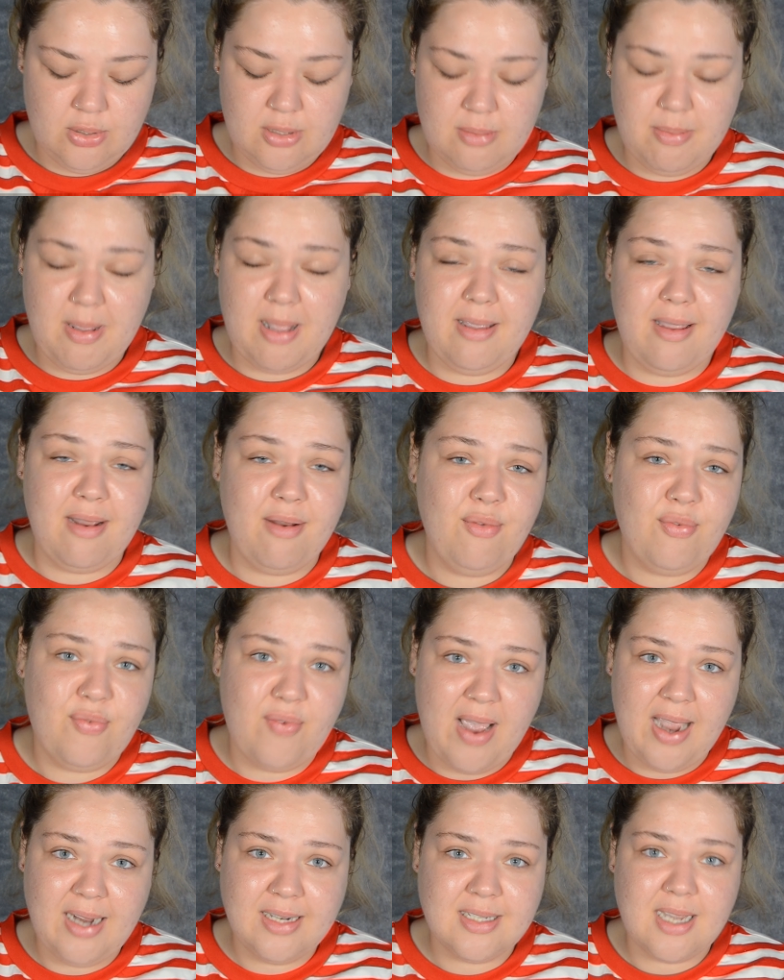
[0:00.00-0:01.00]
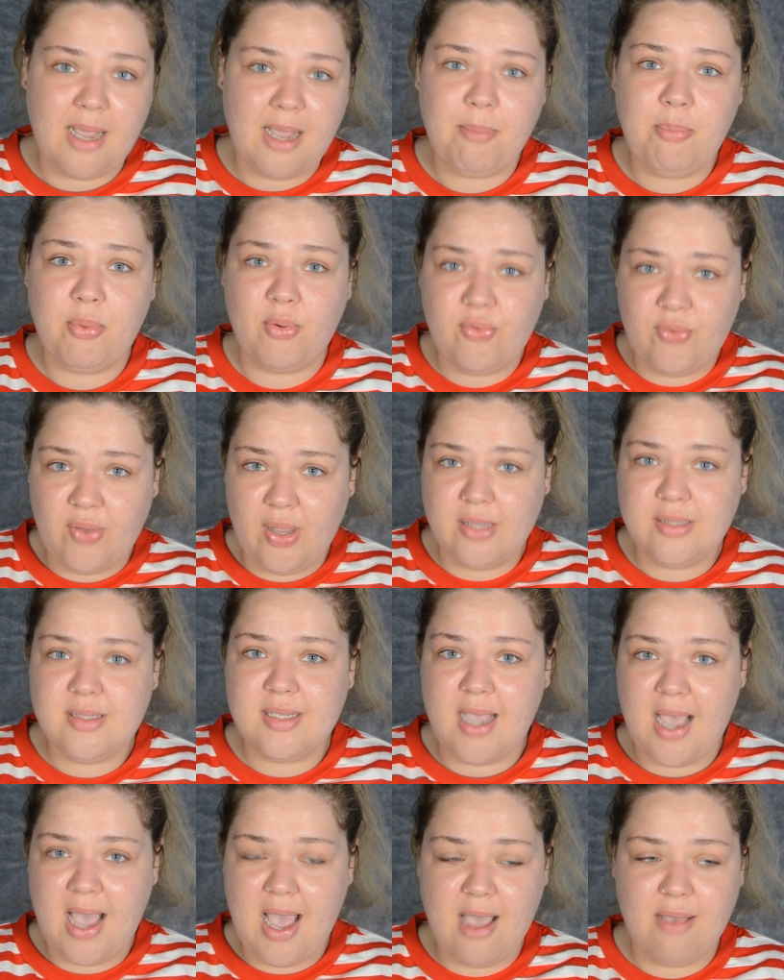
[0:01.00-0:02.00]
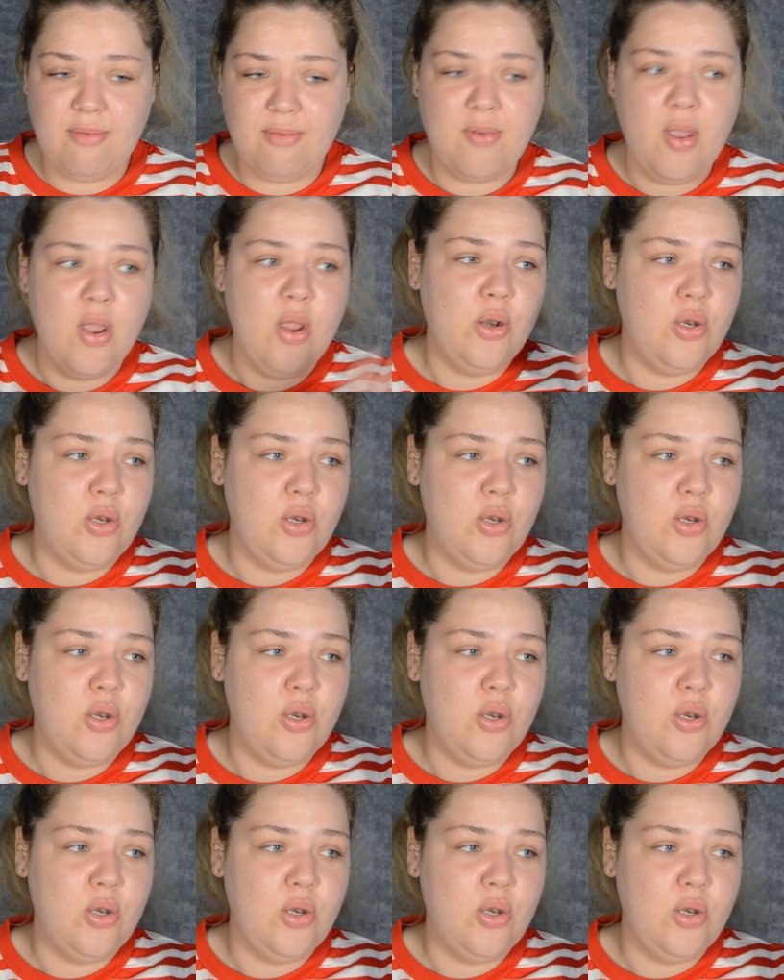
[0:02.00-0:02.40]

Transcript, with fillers: smell. In fact, I prefer to have